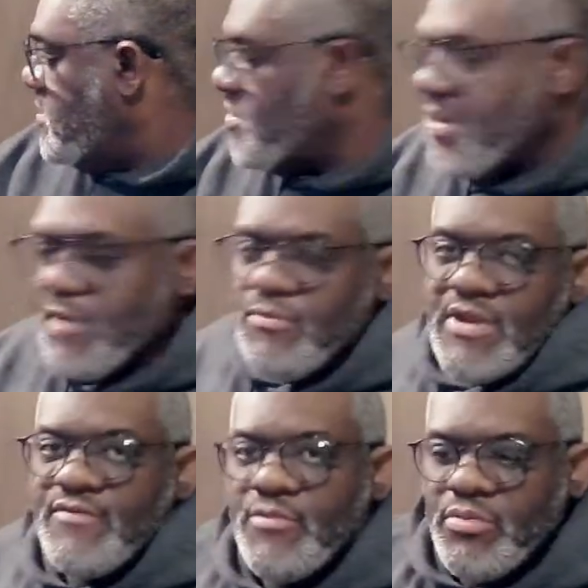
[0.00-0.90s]
to get
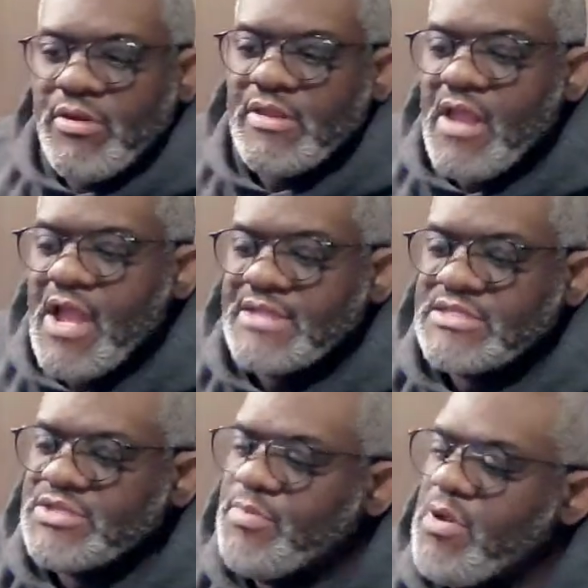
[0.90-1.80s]
rid of the print lines
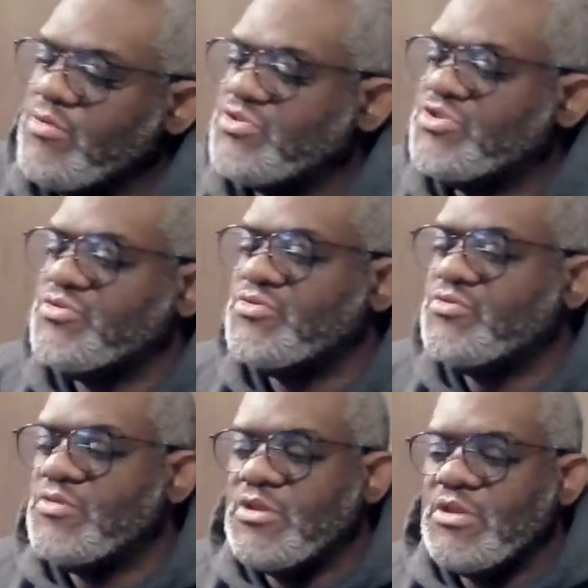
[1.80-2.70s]
as opposed to
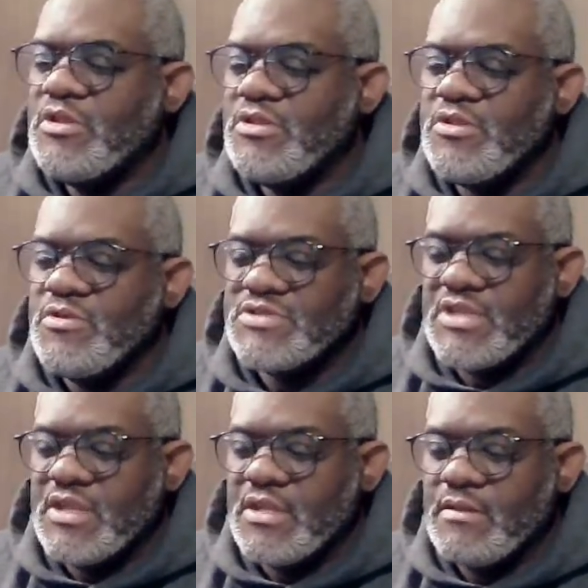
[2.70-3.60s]

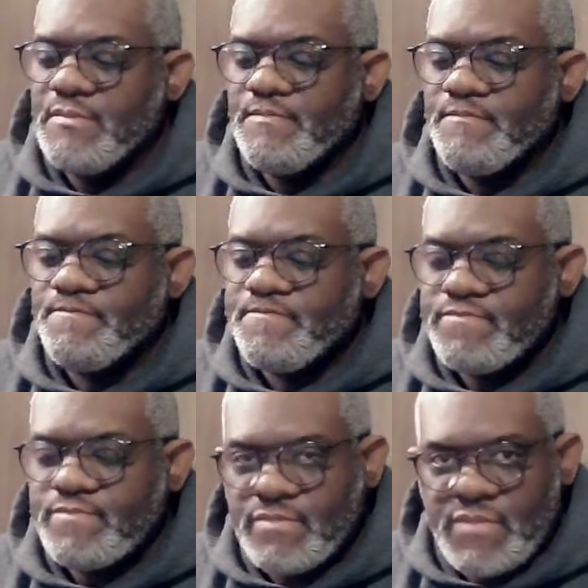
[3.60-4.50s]
using
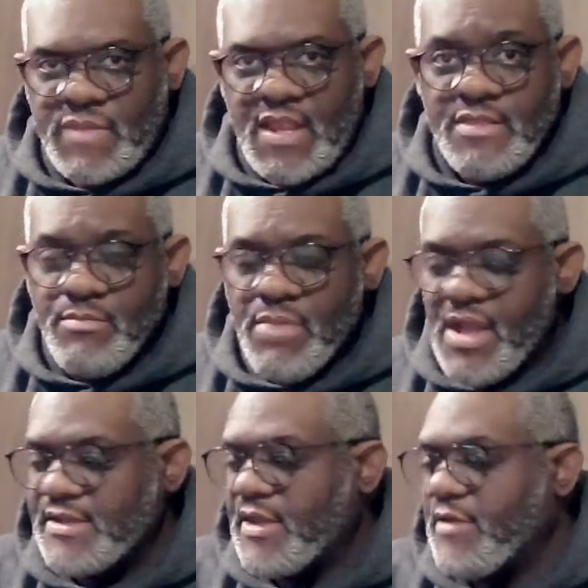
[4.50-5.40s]
the
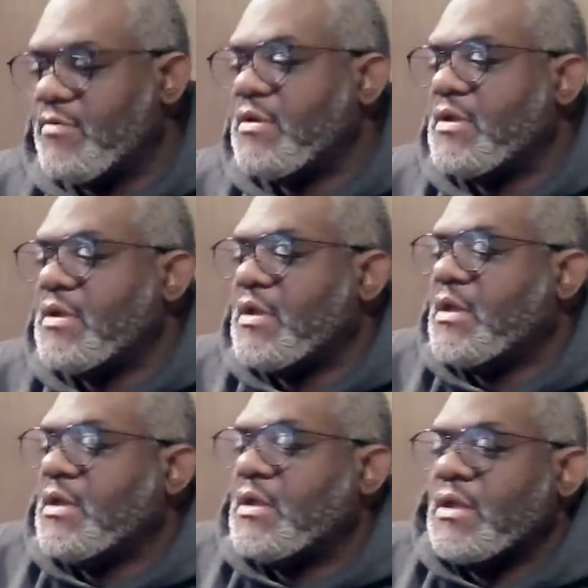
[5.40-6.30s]
Bondo.
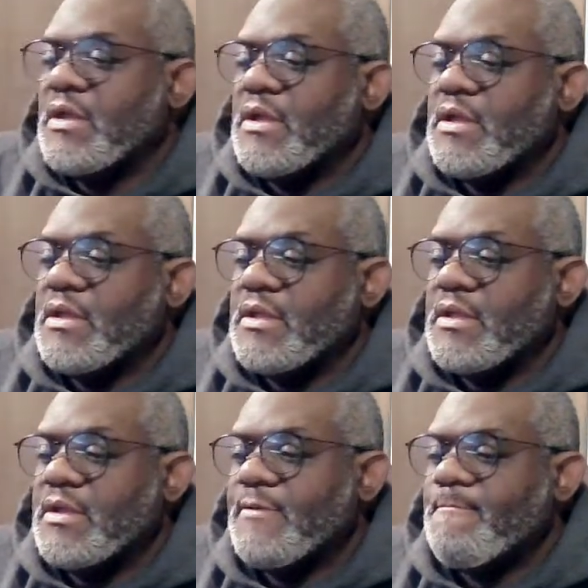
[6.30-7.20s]
Uh,
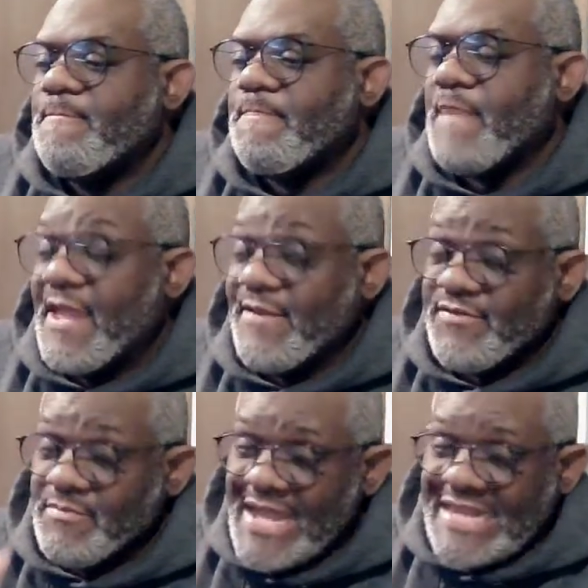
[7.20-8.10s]
I have
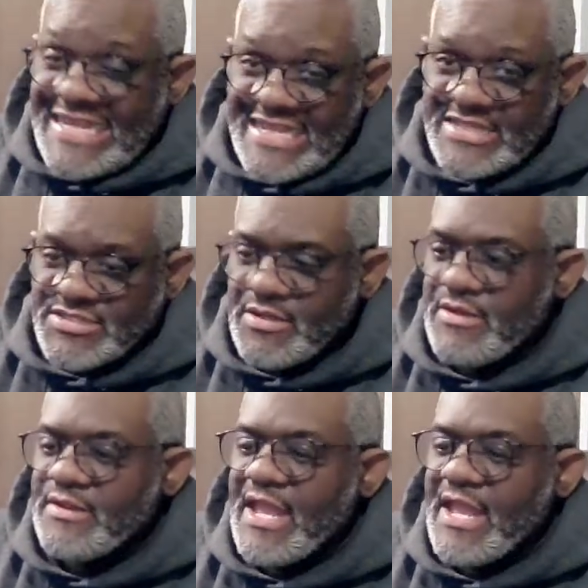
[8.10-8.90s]
some ideas on